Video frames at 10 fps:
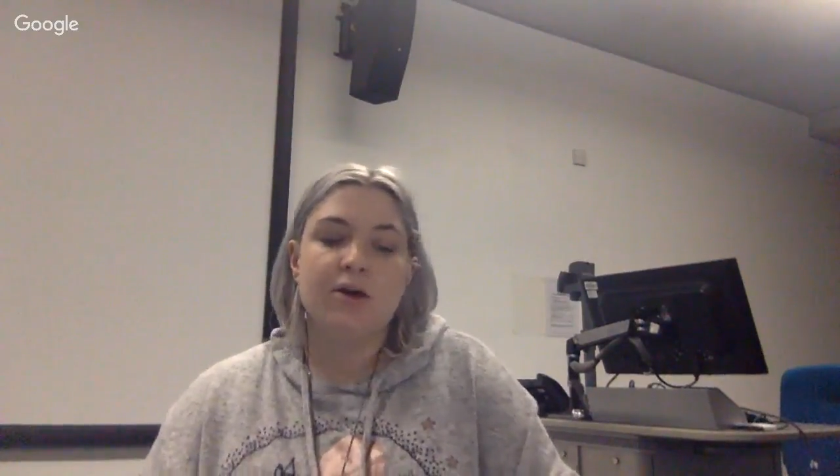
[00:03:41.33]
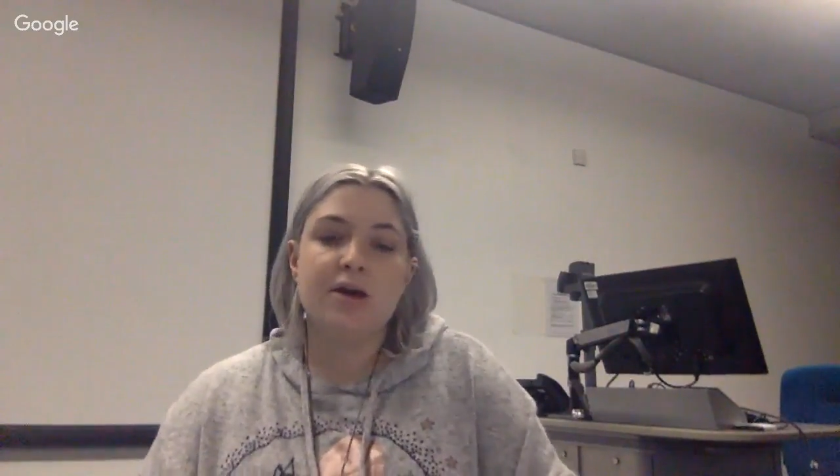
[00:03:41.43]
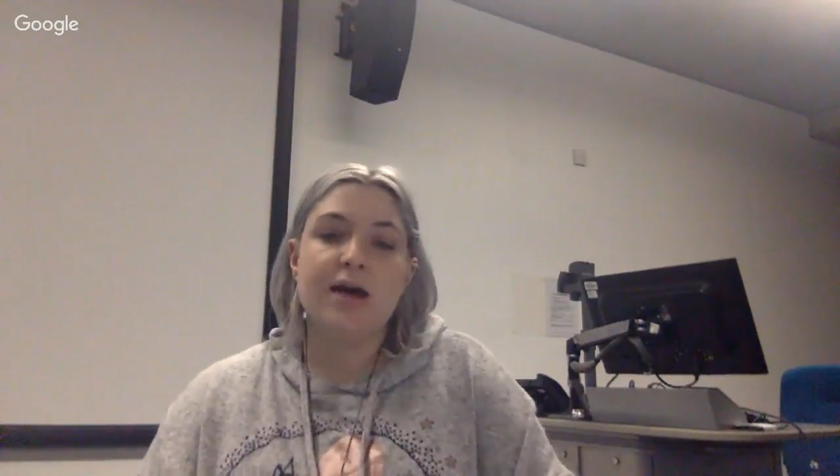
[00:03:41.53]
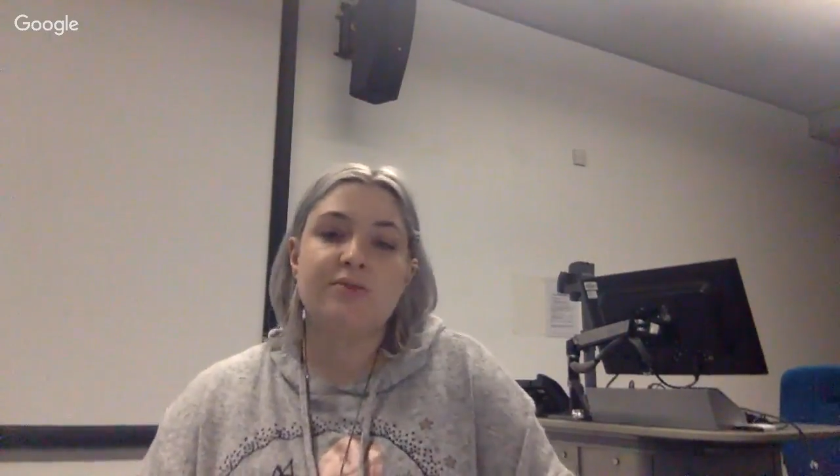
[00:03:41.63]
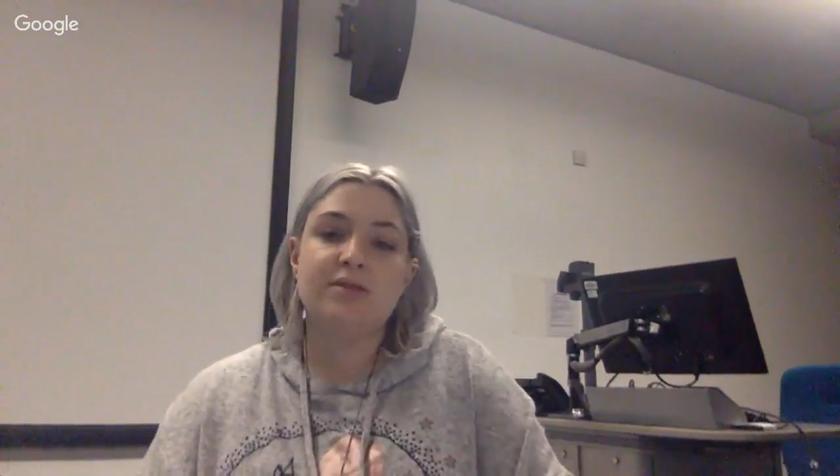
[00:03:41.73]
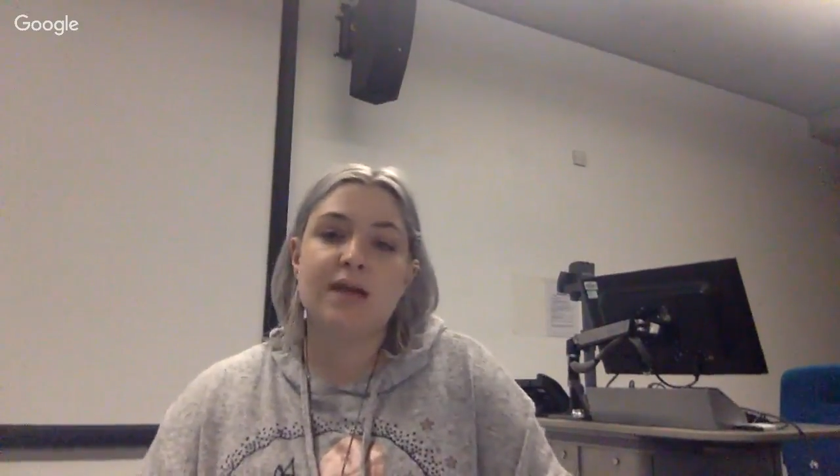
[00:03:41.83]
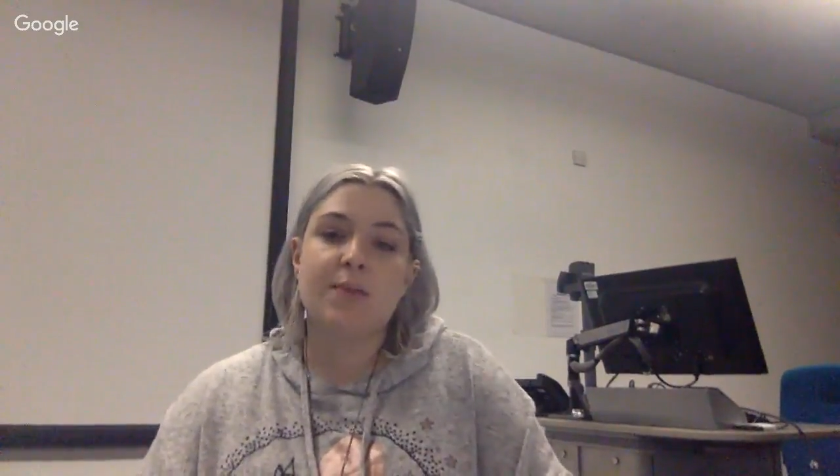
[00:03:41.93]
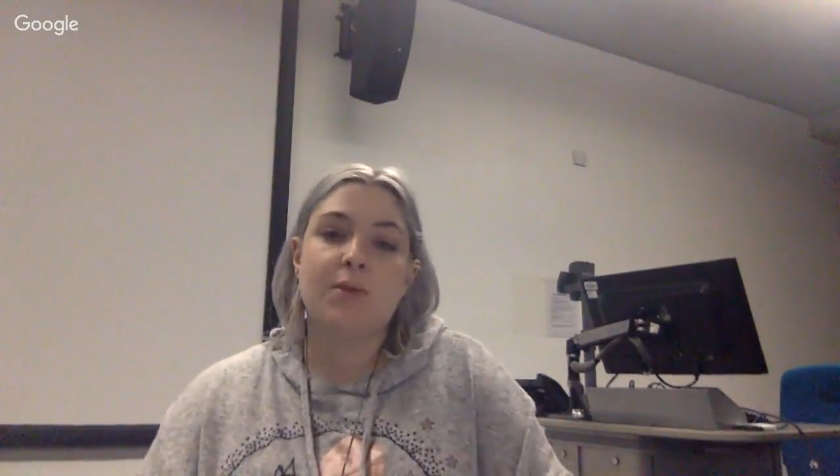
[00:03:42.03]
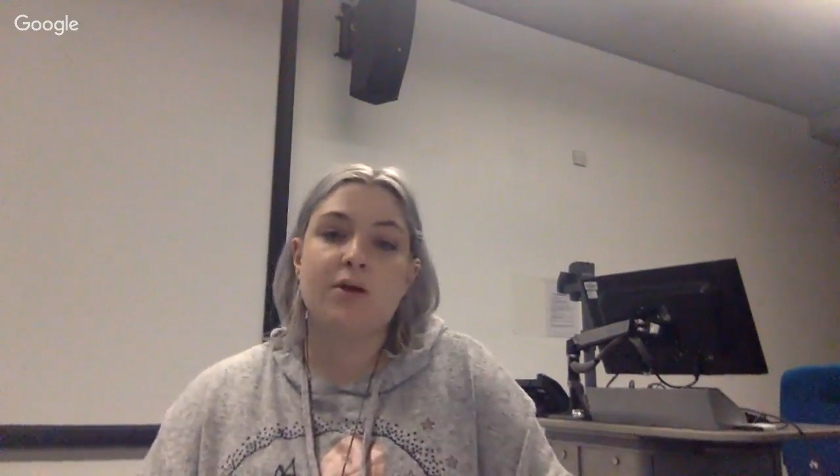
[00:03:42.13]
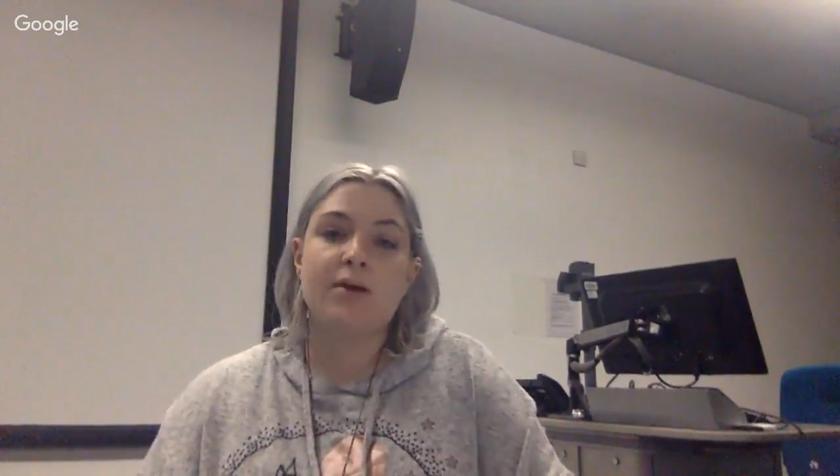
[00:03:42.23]
You're going to have to
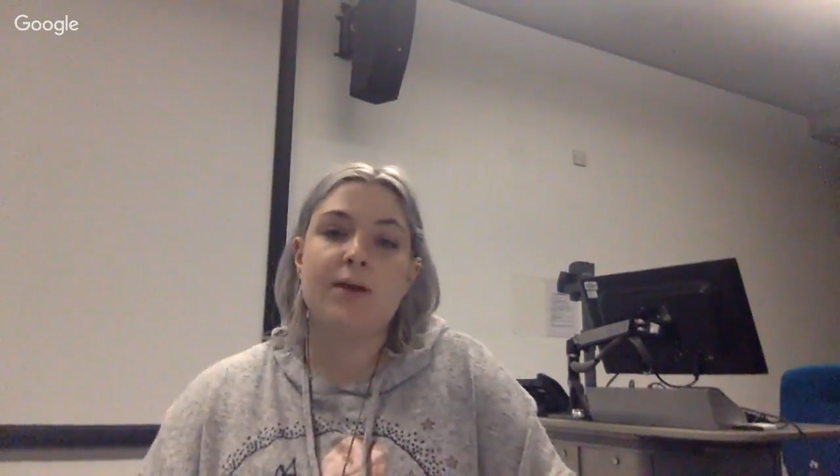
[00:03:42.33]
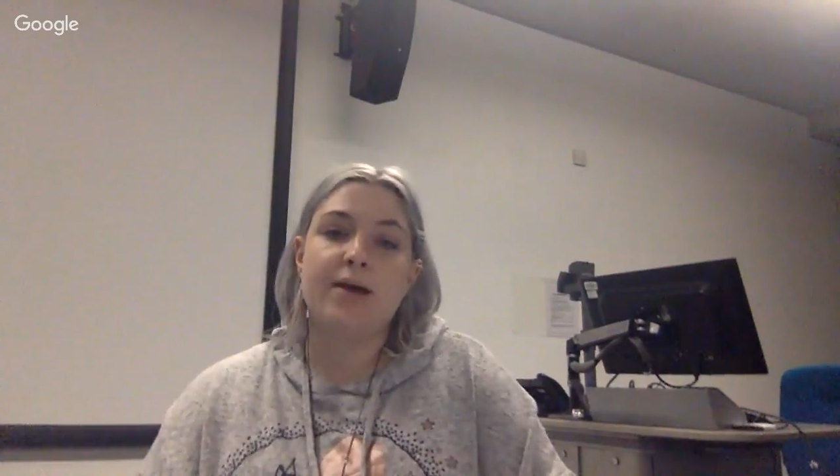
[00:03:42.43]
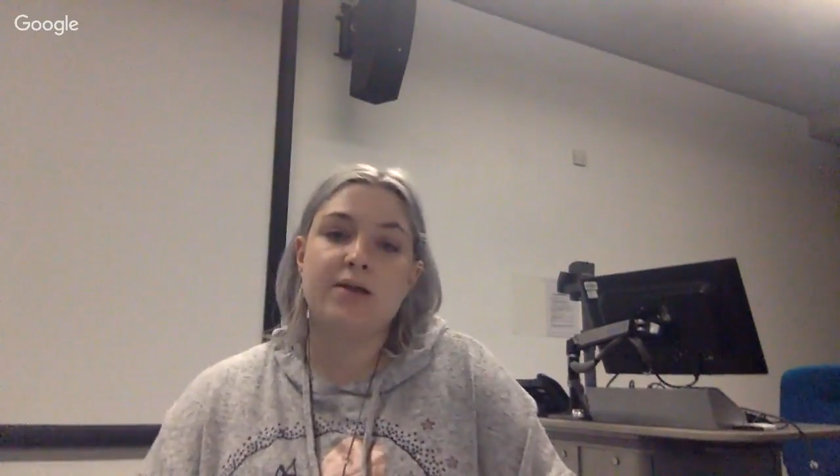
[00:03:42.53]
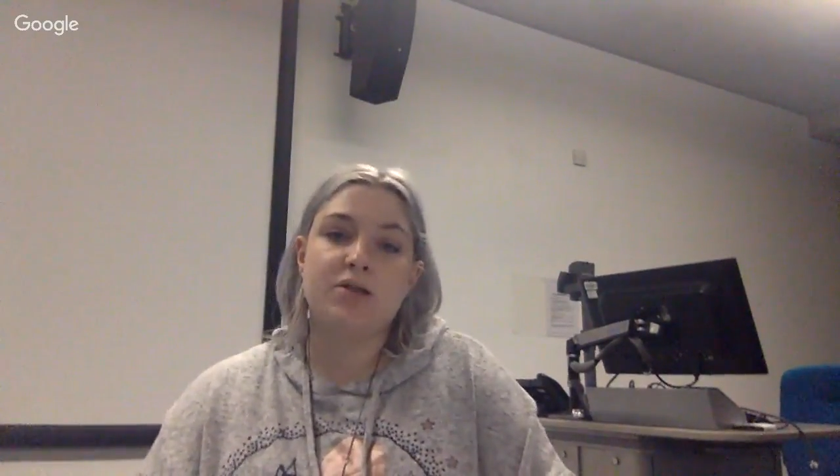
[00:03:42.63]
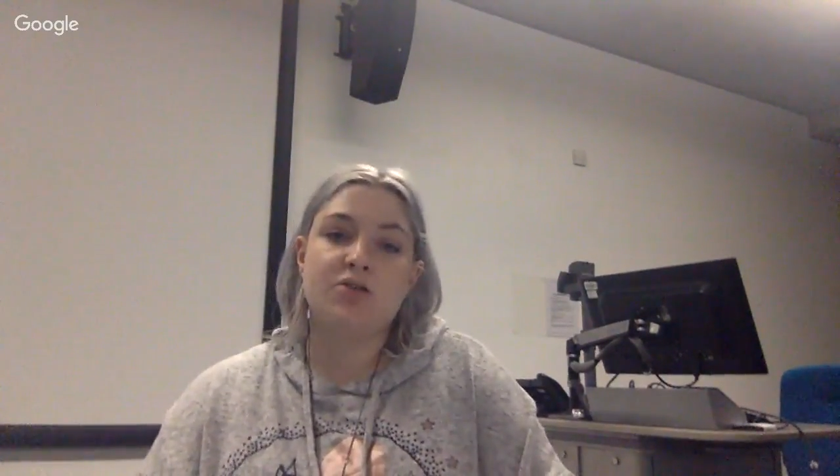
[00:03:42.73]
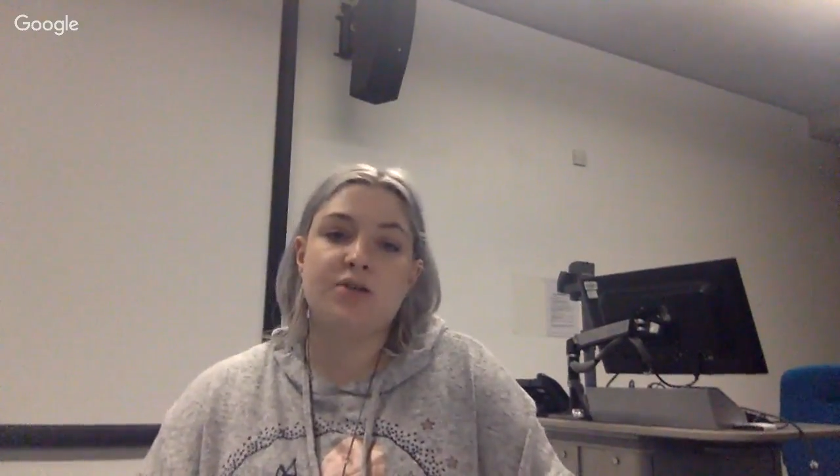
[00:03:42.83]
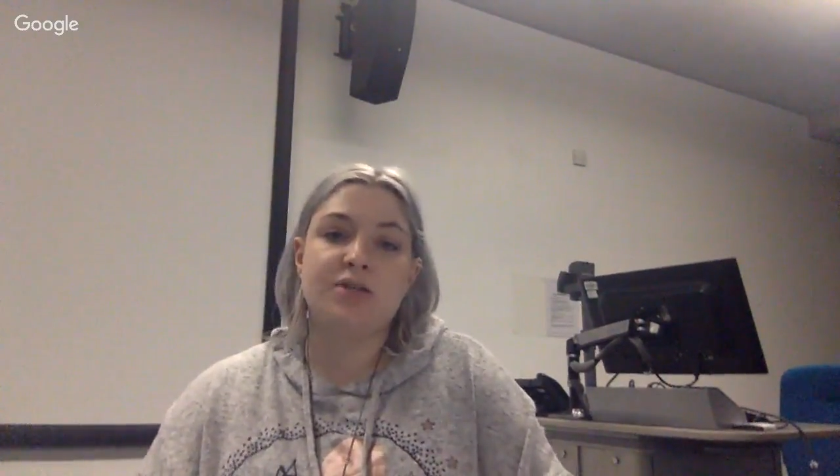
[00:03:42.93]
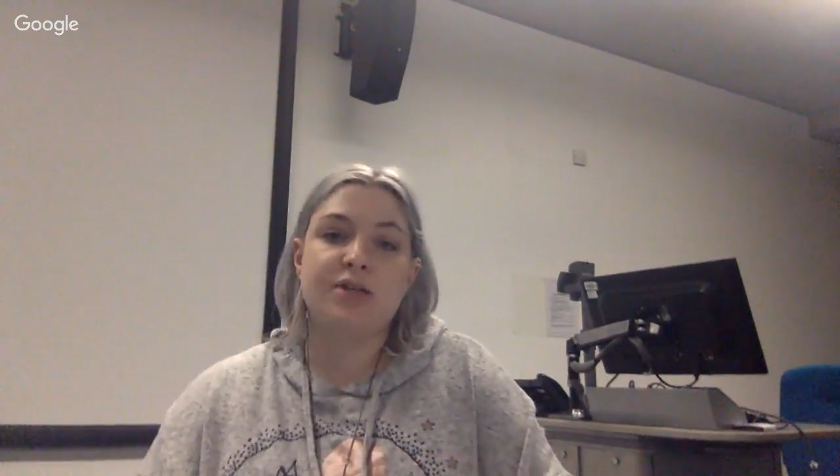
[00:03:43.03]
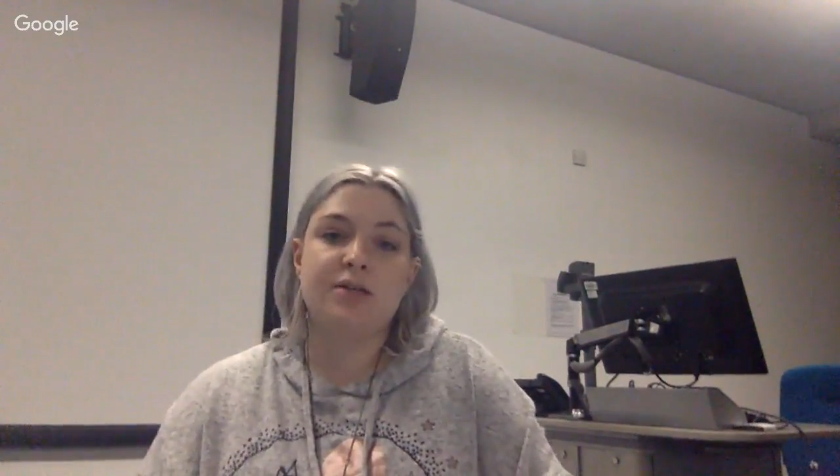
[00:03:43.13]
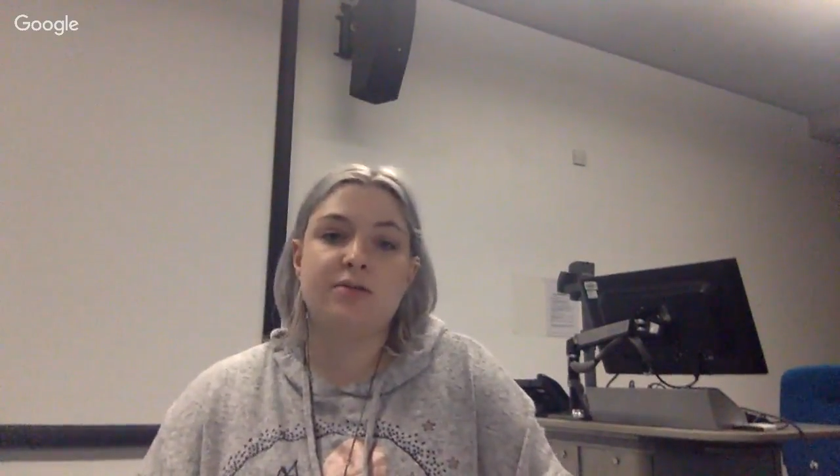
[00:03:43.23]
start blogging about industry
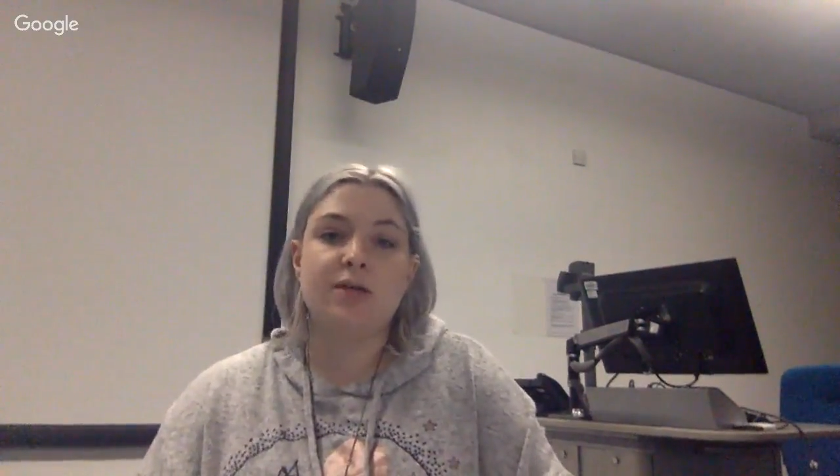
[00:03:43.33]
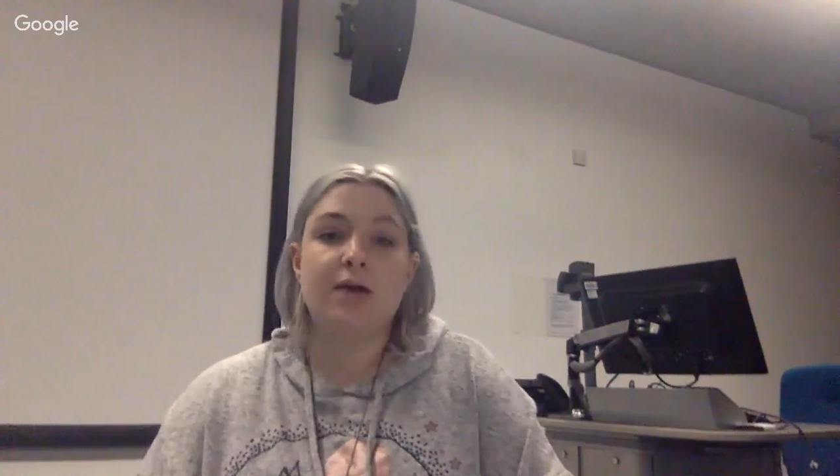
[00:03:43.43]
issues.